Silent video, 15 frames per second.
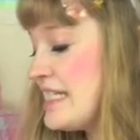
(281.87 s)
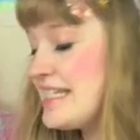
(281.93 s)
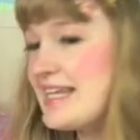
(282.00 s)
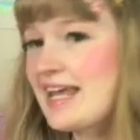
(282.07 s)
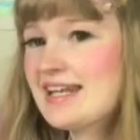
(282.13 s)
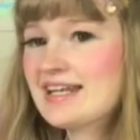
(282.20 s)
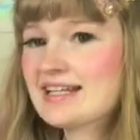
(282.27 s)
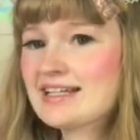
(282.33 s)

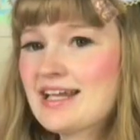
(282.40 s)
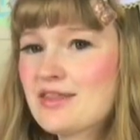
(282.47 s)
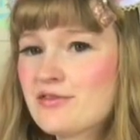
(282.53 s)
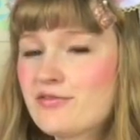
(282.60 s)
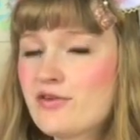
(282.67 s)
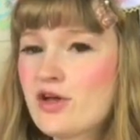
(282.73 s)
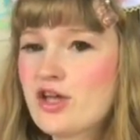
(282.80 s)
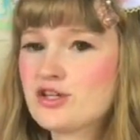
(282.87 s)
Technically the
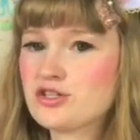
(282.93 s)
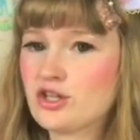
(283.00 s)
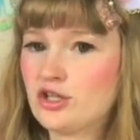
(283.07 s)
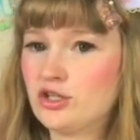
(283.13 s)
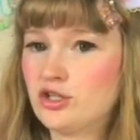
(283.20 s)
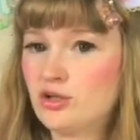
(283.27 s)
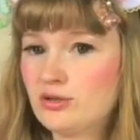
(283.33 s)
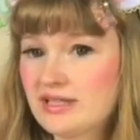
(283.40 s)
first
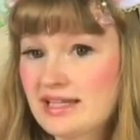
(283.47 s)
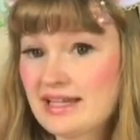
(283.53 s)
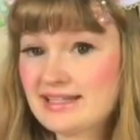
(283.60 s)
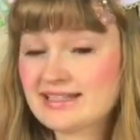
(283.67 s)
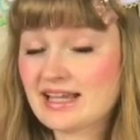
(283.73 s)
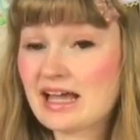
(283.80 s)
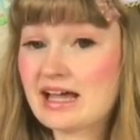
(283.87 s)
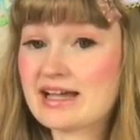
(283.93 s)

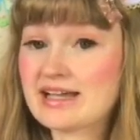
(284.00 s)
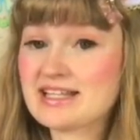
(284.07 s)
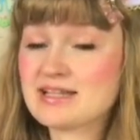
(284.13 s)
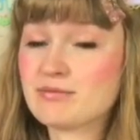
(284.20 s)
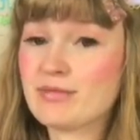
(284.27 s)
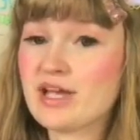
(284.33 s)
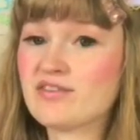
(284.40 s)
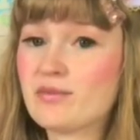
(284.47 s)
Lolita
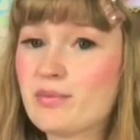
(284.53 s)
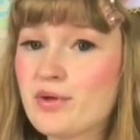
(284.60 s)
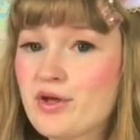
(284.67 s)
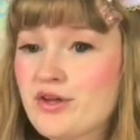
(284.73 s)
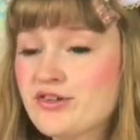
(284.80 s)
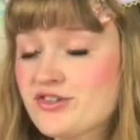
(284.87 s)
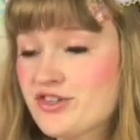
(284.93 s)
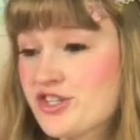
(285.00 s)
item I ever
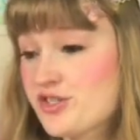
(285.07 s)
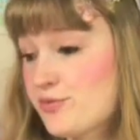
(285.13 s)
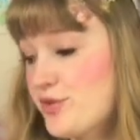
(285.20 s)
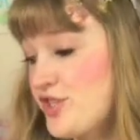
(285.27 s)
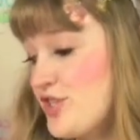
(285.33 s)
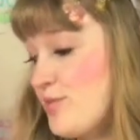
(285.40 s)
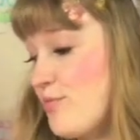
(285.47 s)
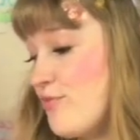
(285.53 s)
purchased
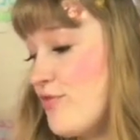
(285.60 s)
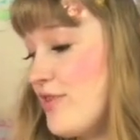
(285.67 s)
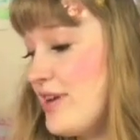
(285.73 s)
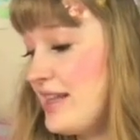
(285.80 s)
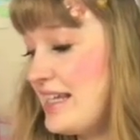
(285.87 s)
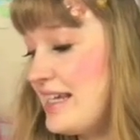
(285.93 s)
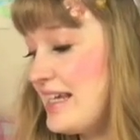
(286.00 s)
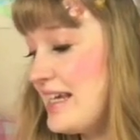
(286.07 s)
was some
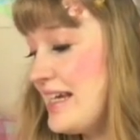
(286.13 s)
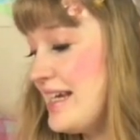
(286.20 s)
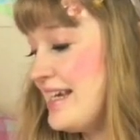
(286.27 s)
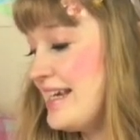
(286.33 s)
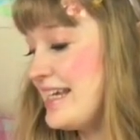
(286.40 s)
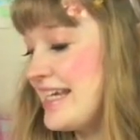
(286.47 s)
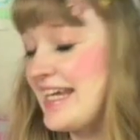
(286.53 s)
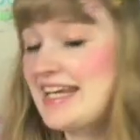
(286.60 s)
really
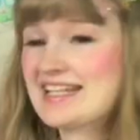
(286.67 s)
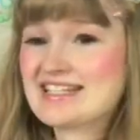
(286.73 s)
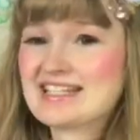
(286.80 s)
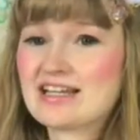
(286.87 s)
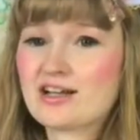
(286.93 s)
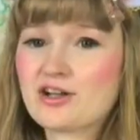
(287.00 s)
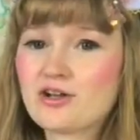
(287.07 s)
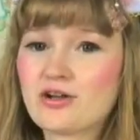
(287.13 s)

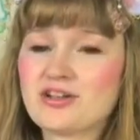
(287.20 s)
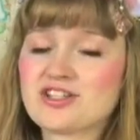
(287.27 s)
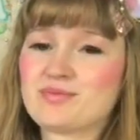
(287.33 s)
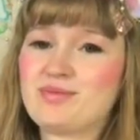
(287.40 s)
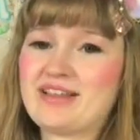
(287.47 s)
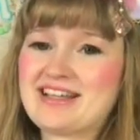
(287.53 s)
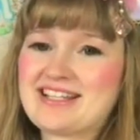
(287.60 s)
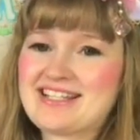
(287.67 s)
Ita
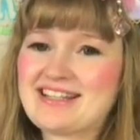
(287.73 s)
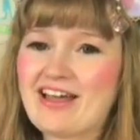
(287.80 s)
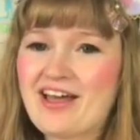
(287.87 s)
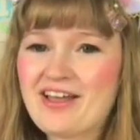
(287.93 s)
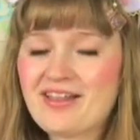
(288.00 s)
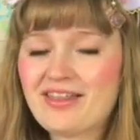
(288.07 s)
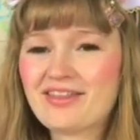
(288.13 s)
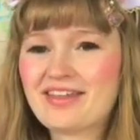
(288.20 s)
cosplay
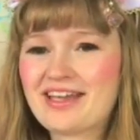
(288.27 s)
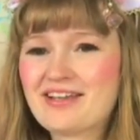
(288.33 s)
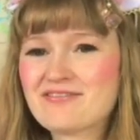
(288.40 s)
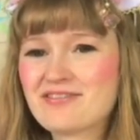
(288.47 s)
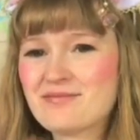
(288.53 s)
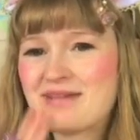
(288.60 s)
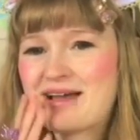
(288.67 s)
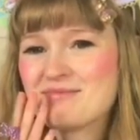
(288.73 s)
style thing
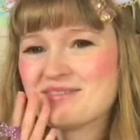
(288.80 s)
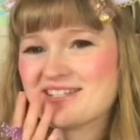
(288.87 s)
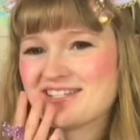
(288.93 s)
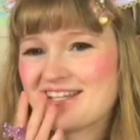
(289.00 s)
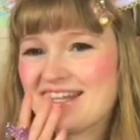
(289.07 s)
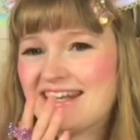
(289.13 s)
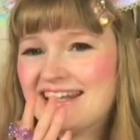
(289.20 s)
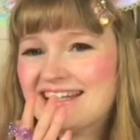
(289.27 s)
from
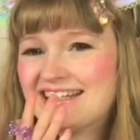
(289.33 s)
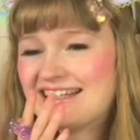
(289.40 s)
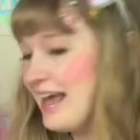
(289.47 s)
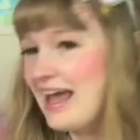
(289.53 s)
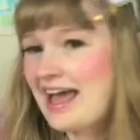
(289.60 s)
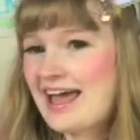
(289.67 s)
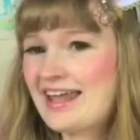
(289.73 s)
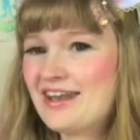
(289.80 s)
Amazon.
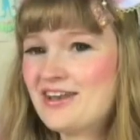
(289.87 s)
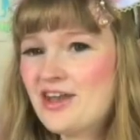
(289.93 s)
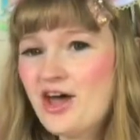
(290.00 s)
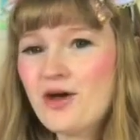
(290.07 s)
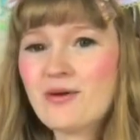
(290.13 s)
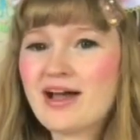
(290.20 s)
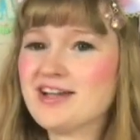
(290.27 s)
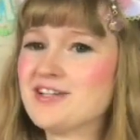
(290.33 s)
And
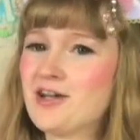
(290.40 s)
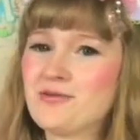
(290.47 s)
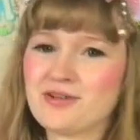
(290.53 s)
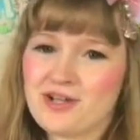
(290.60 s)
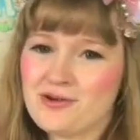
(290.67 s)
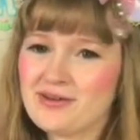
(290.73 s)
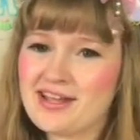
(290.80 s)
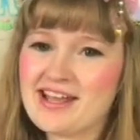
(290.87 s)
no, I don't
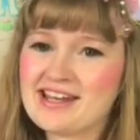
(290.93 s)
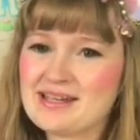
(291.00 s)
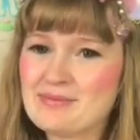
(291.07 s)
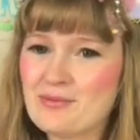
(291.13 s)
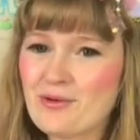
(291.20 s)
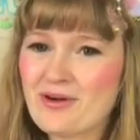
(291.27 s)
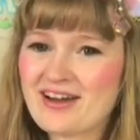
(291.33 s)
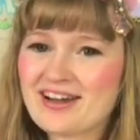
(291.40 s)
own it
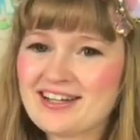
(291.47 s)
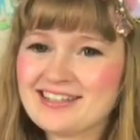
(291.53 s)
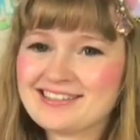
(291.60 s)
anymore.